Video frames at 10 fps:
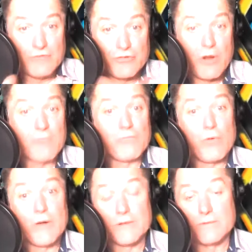John
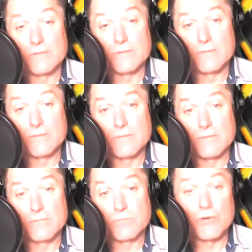Boyd
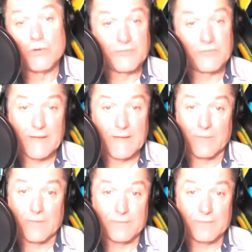points that out.